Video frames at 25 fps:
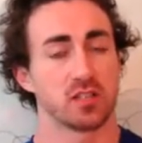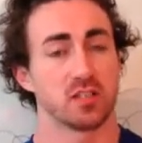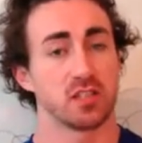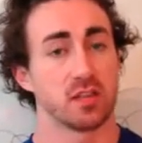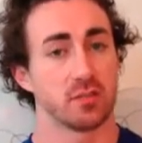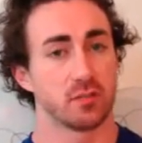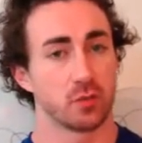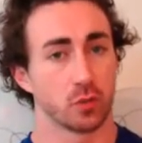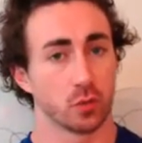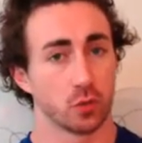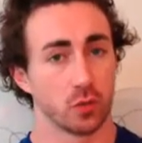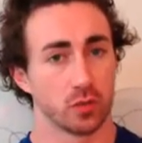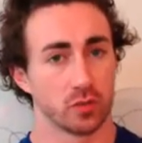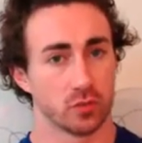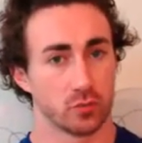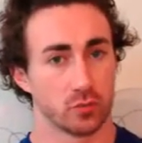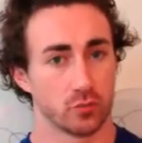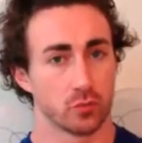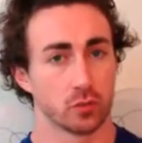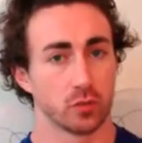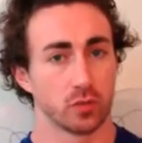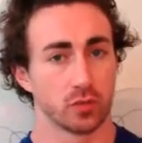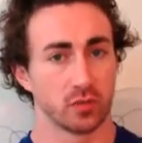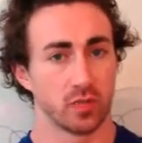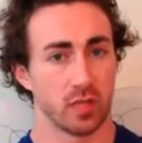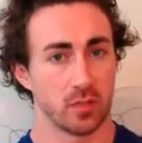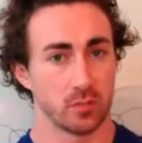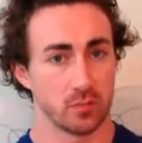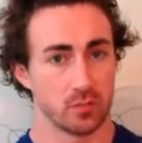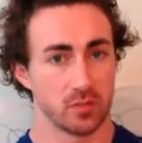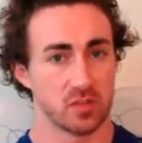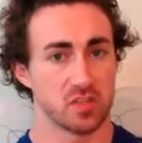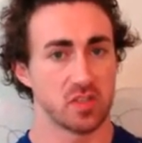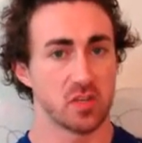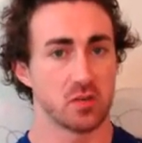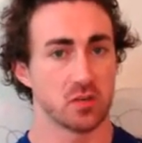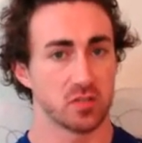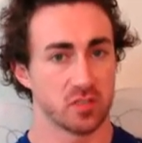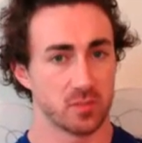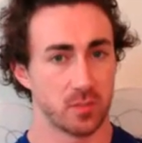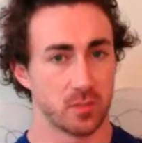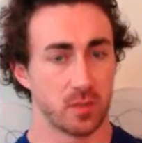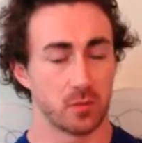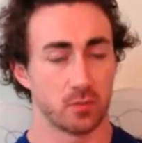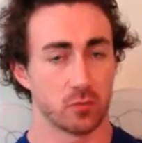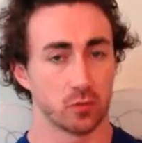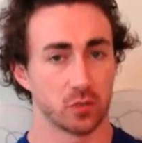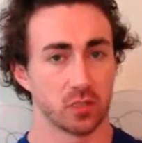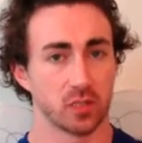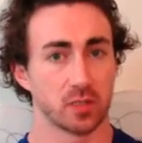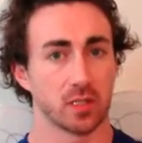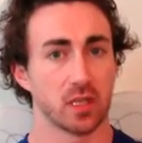if you're going to run it and be serious about running.